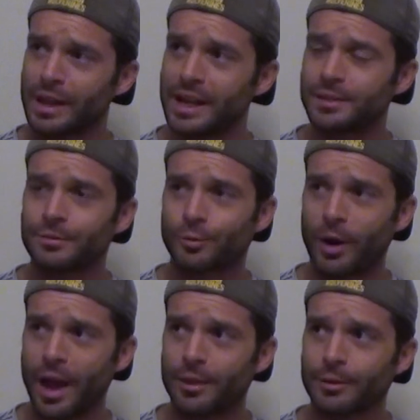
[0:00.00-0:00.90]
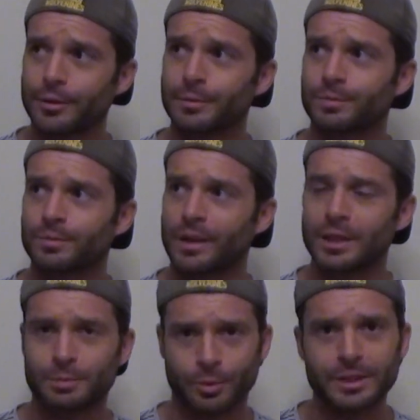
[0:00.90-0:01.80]

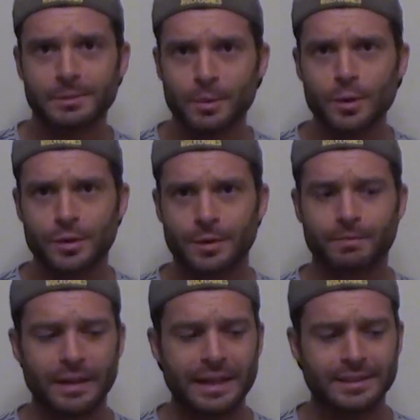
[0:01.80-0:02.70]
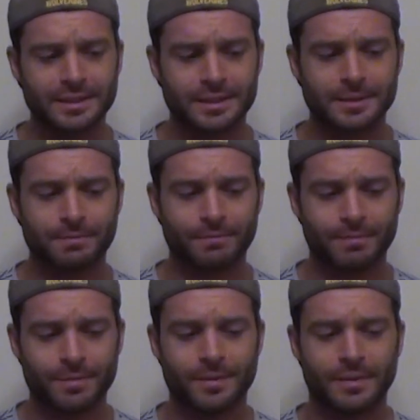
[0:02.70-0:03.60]
It's pretty smooth. It's
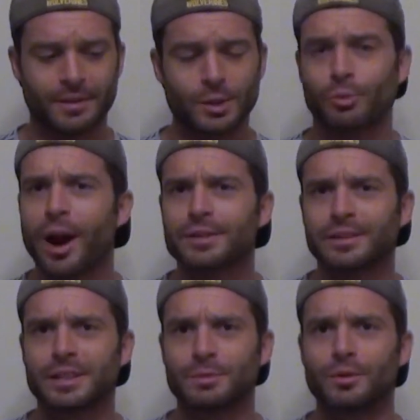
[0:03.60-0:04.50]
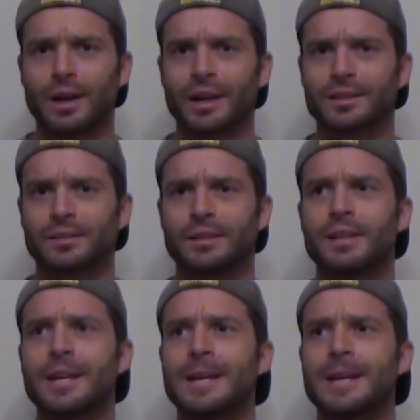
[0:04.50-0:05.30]
surprisingly smooth, honestly.